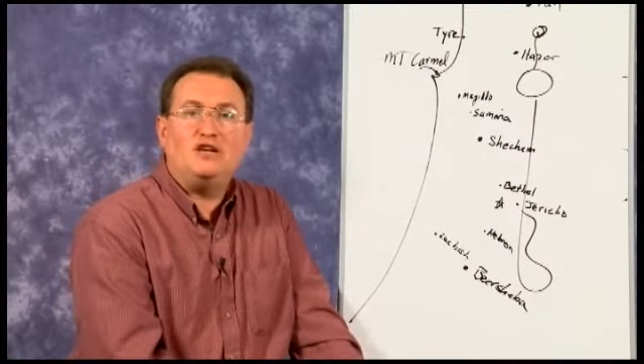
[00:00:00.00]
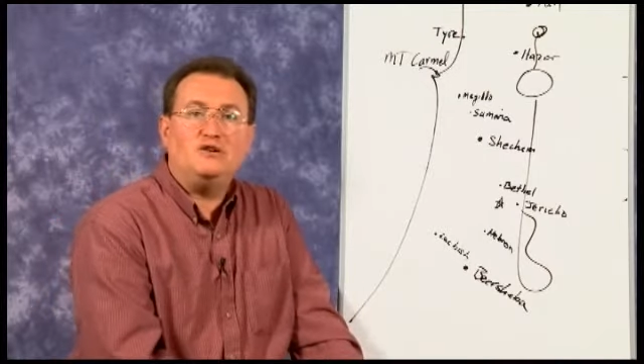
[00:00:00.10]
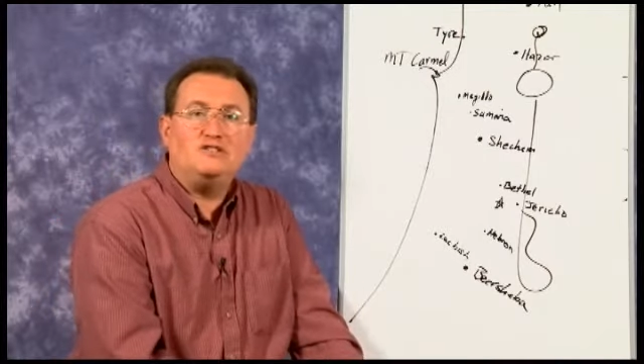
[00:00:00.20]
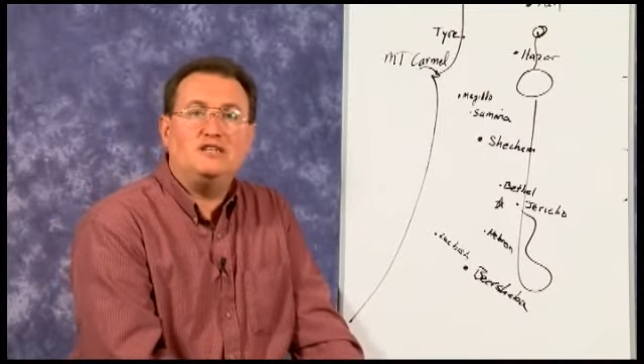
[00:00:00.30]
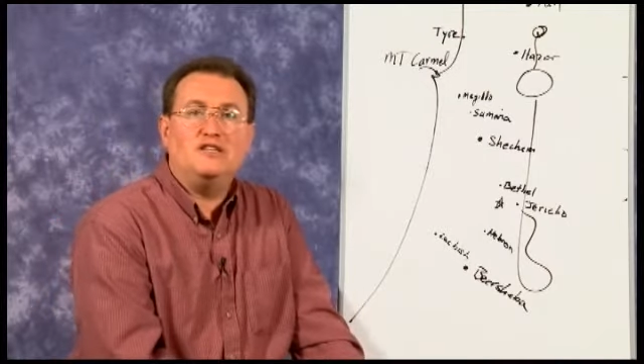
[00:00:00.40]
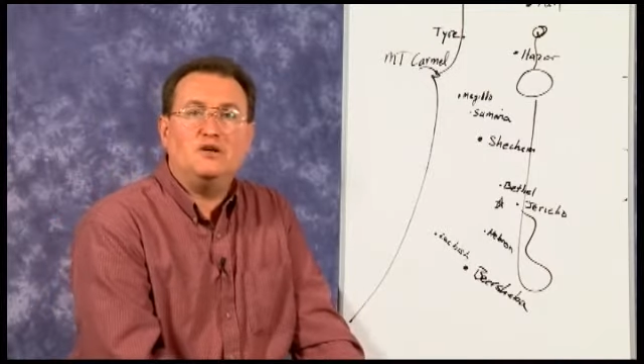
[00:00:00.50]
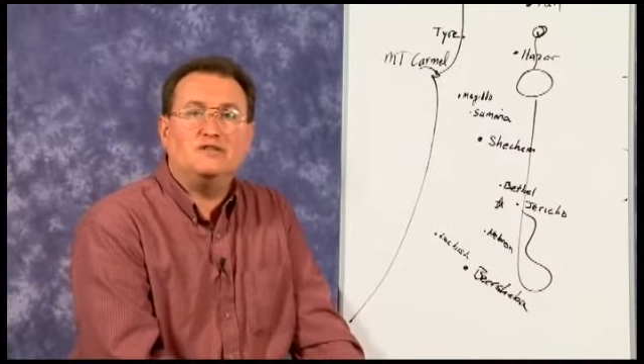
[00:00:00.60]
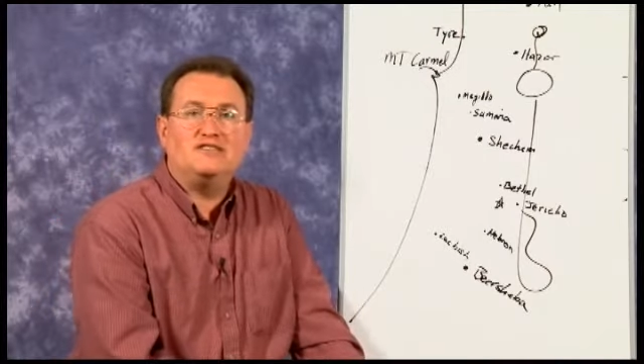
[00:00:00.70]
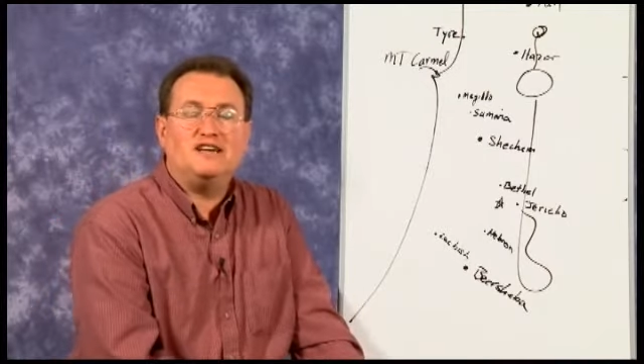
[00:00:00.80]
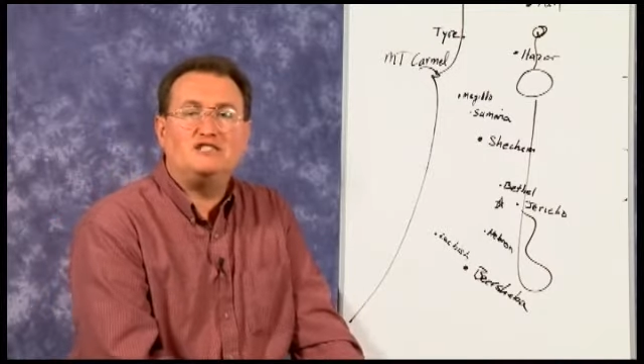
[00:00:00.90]
used in the
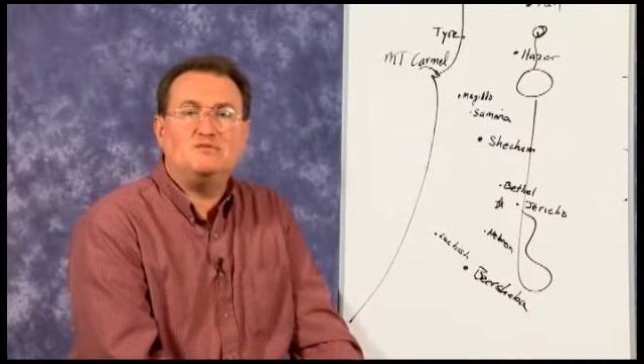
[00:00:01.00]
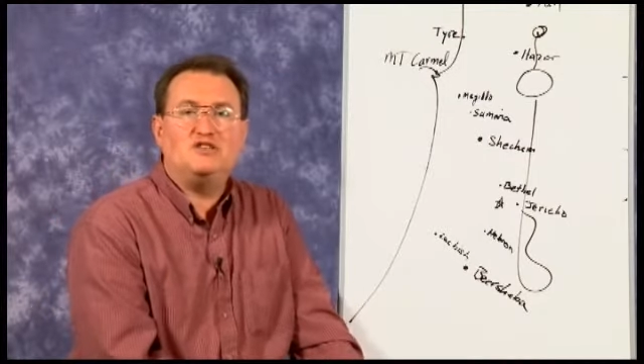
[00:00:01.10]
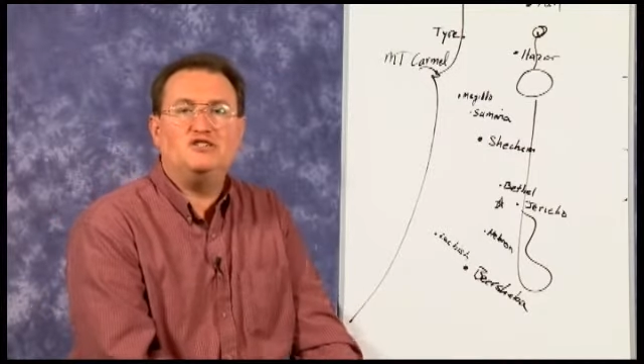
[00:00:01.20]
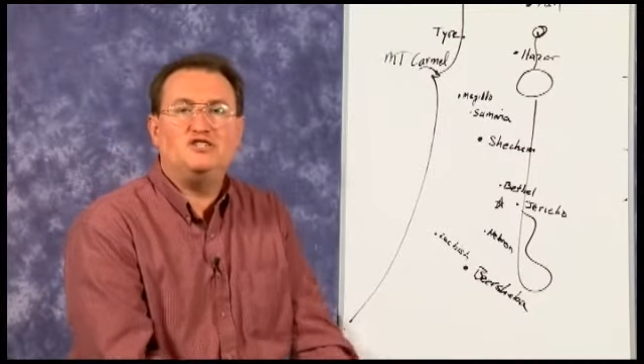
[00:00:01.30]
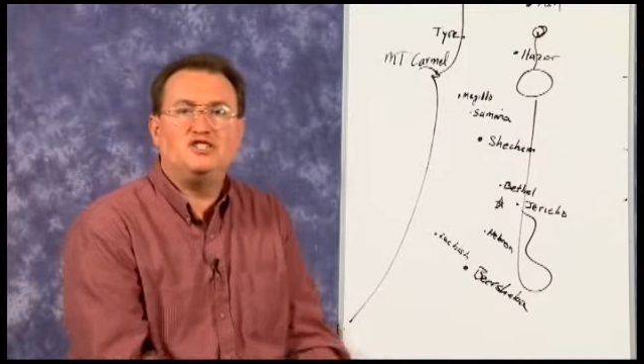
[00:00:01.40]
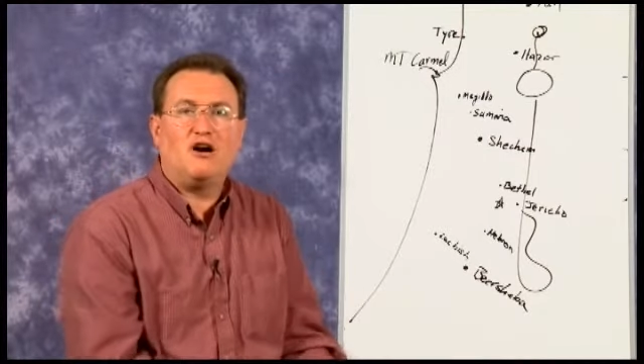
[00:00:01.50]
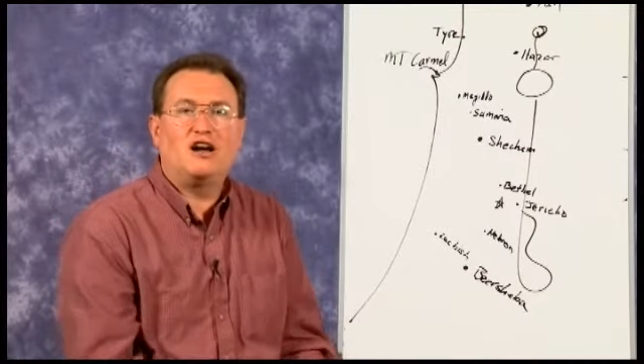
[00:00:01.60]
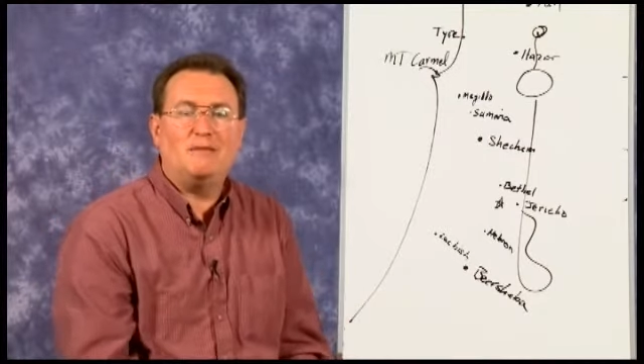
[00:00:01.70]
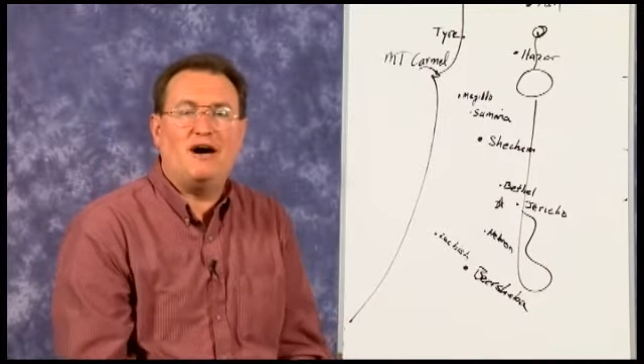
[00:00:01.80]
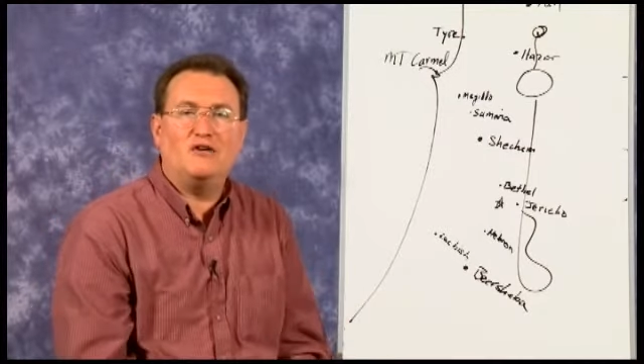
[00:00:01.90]
Old Testament to just
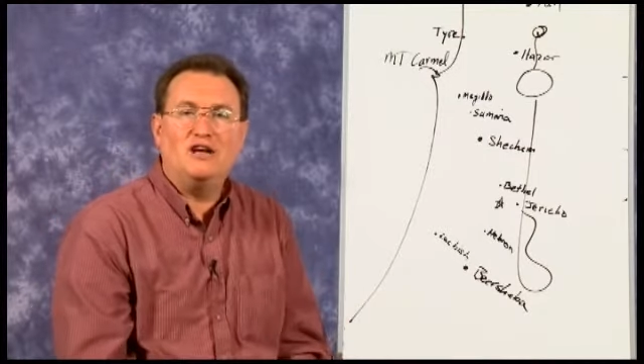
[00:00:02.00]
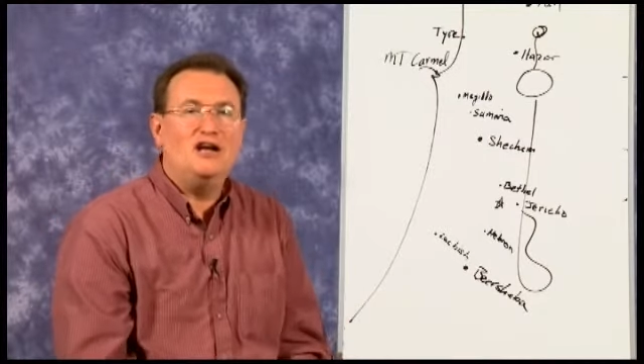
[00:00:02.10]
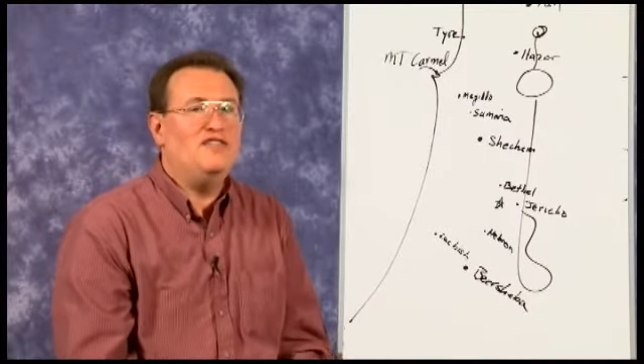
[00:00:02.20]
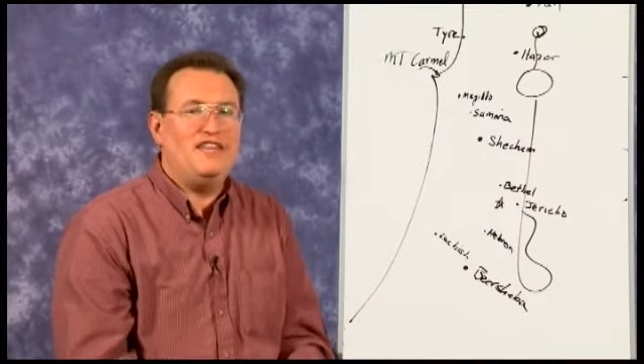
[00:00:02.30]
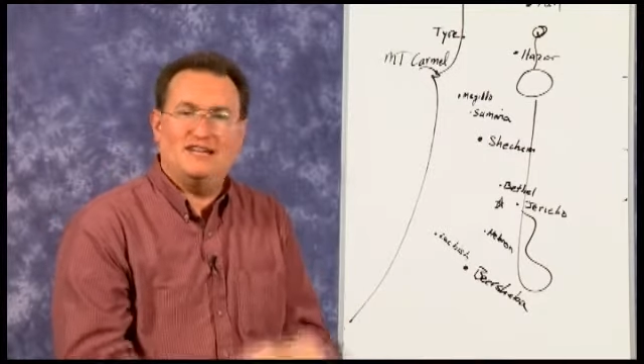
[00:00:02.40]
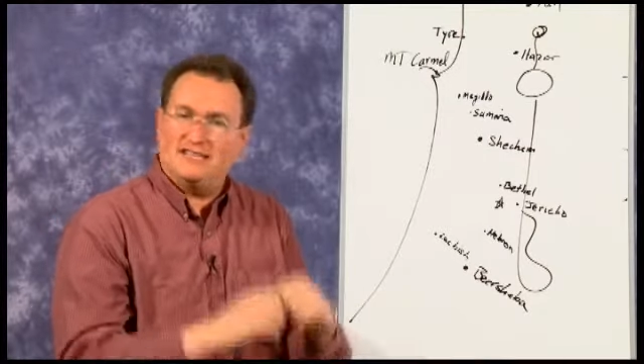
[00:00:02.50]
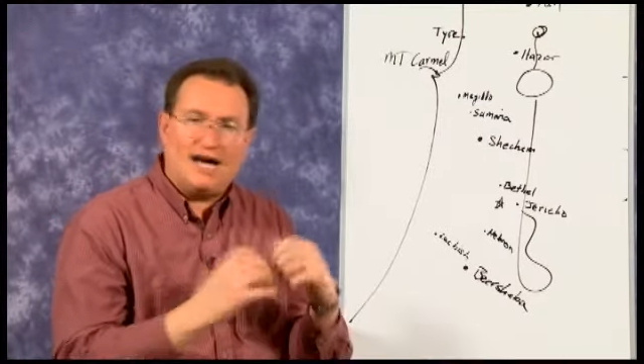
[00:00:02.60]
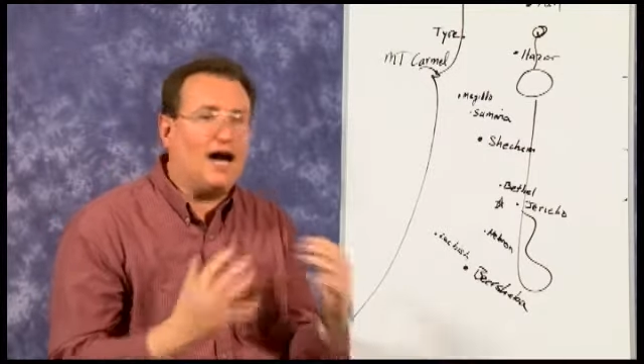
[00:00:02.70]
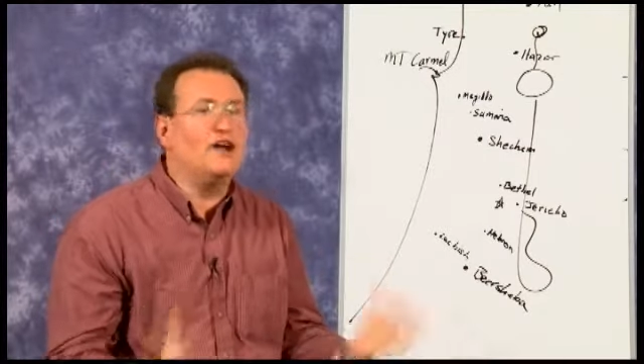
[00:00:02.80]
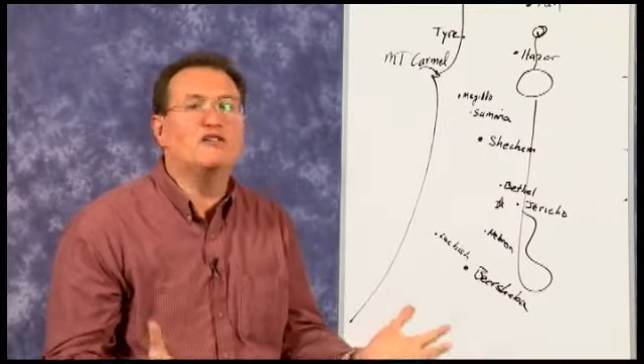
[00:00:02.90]
talk about the
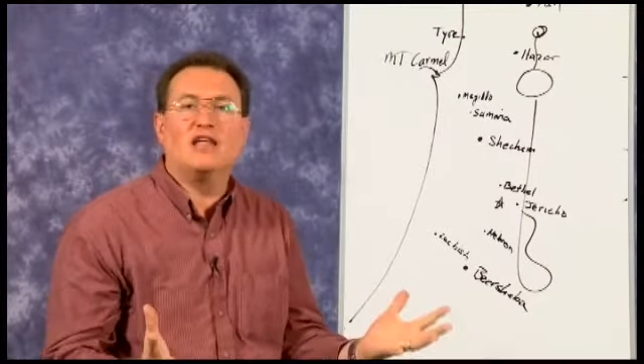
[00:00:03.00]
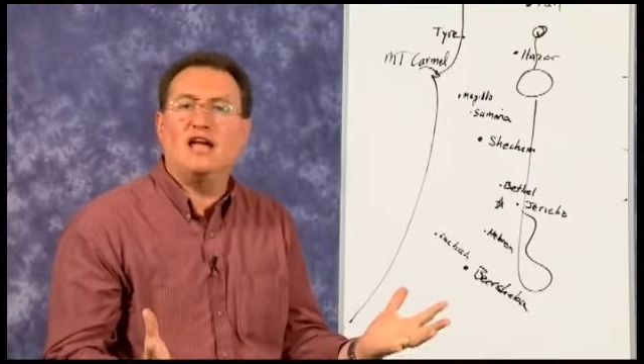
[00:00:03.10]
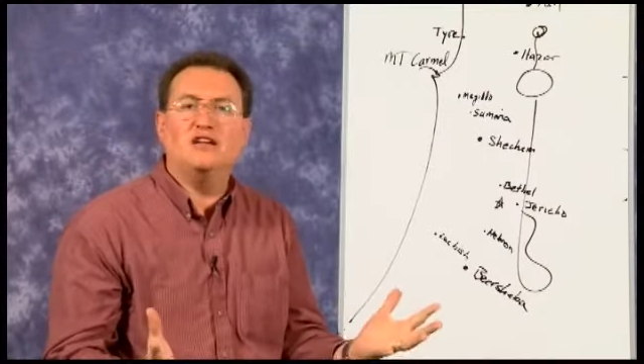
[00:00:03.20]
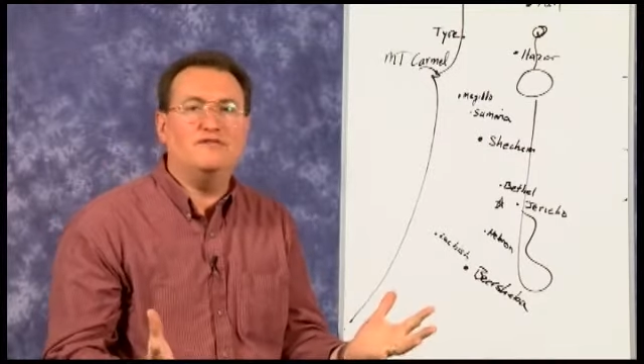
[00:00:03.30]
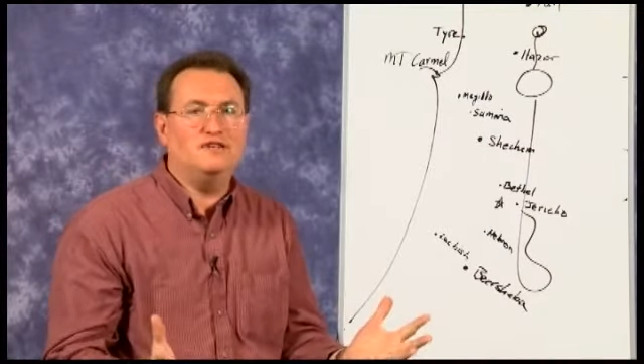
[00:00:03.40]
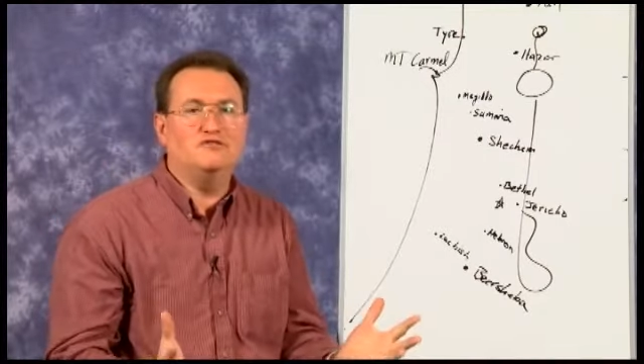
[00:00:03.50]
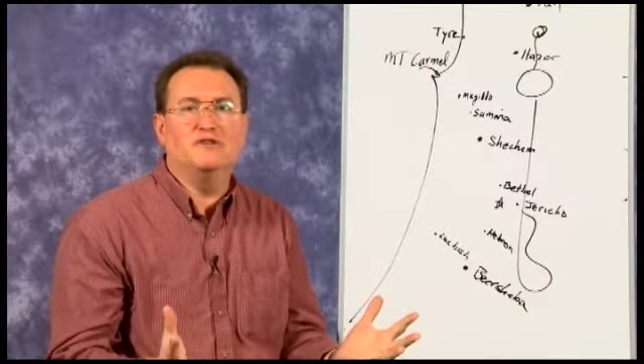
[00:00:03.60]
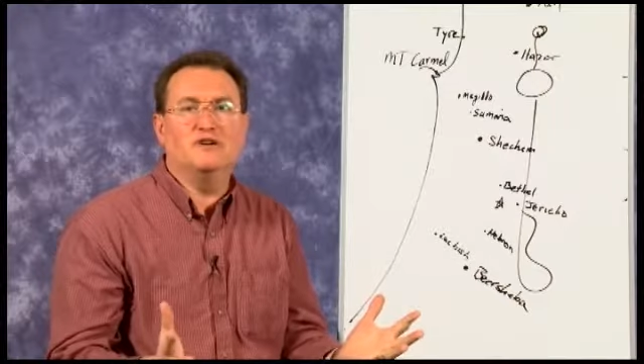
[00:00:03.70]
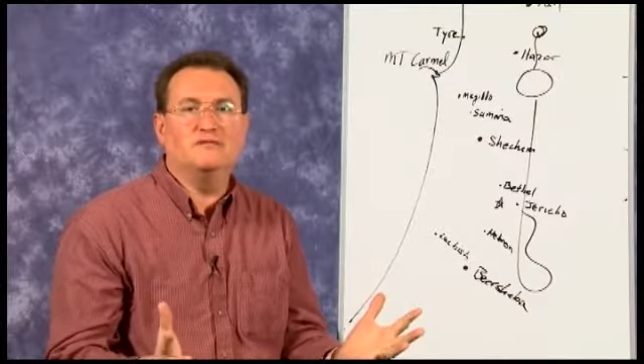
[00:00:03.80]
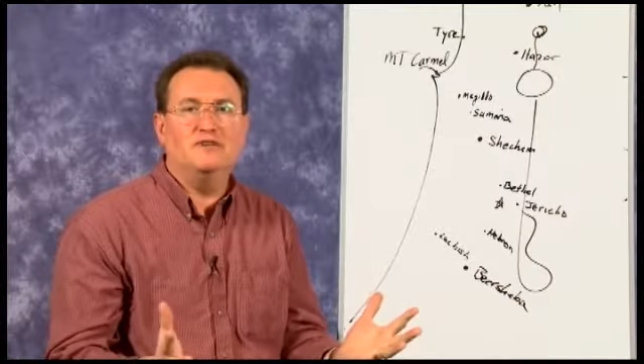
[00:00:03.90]
entire land of
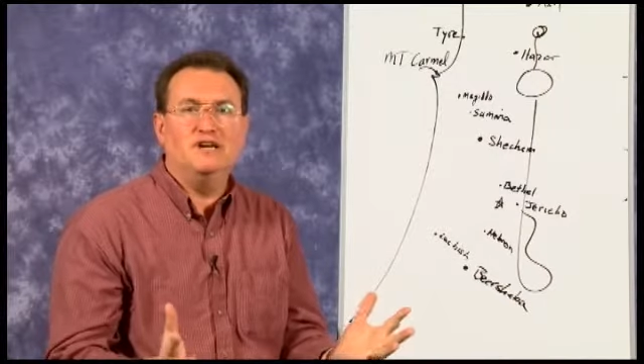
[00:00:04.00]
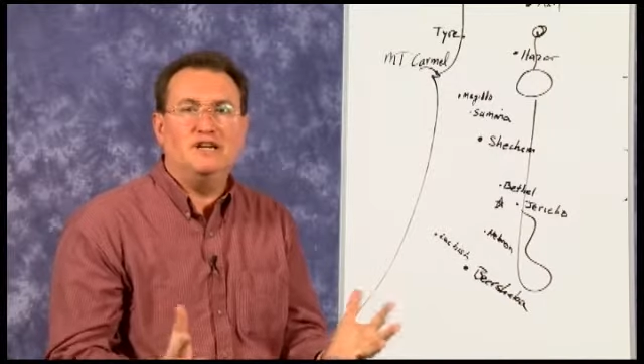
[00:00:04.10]
Israel.